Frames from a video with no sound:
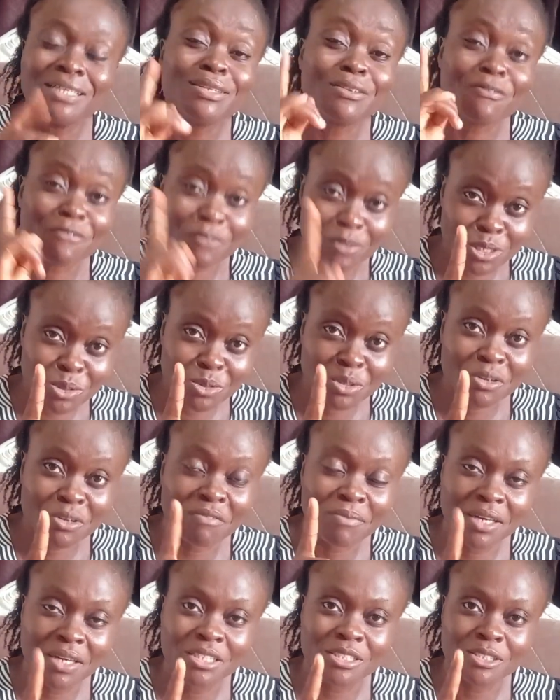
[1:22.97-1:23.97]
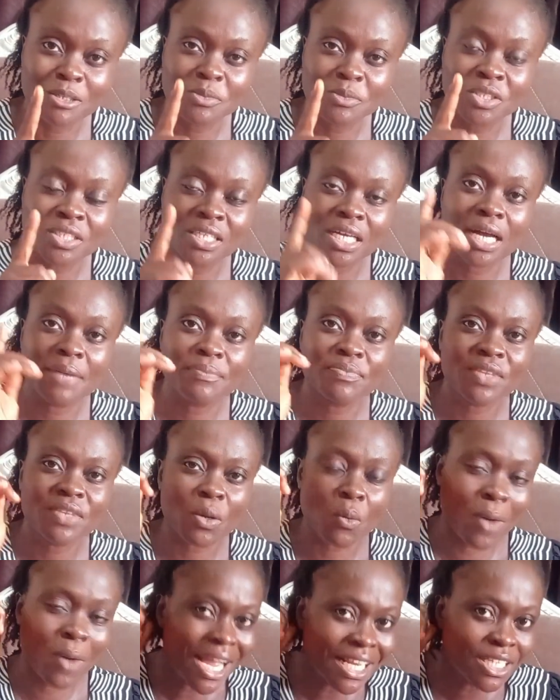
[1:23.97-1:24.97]
the first week of my resumption that,
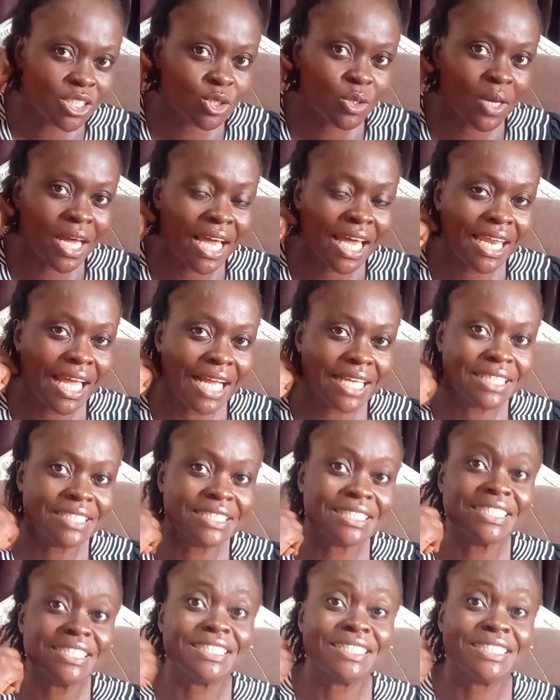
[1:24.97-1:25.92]
why is your hair like this?